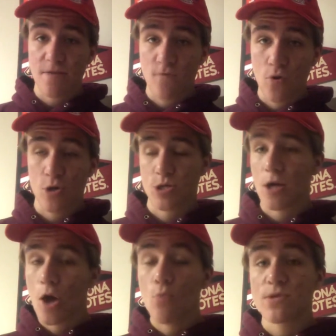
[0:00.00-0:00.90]
Of course,
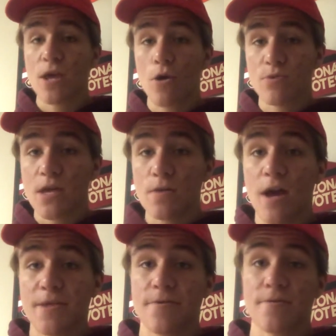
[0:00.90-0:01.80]
with the OT
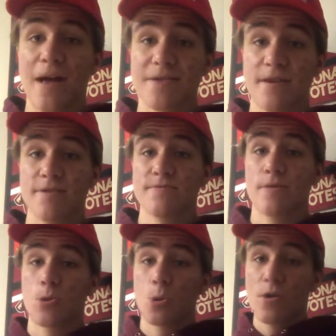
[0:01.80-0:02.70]
loss they took last night to the
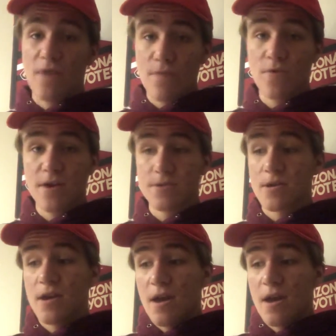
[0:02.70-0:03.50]
Detroit Red Wings.